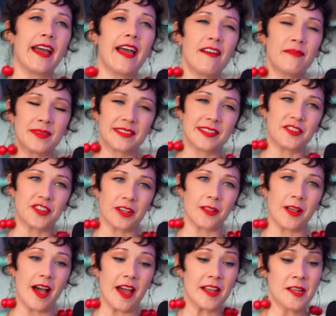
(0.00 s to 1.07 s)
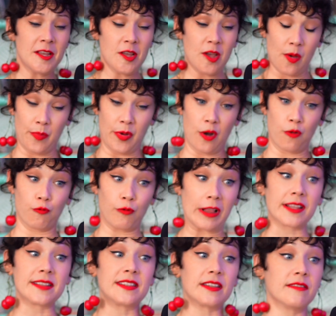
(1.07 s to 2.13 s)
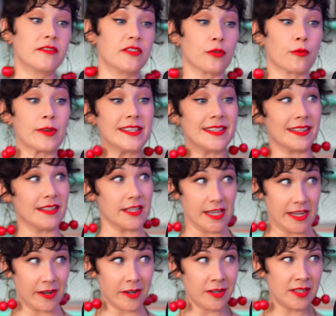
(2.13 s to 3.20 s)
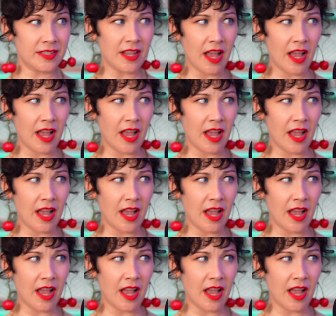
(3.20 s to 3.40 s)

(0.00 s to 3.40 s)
I have been teaching a lot, but relative to recent years,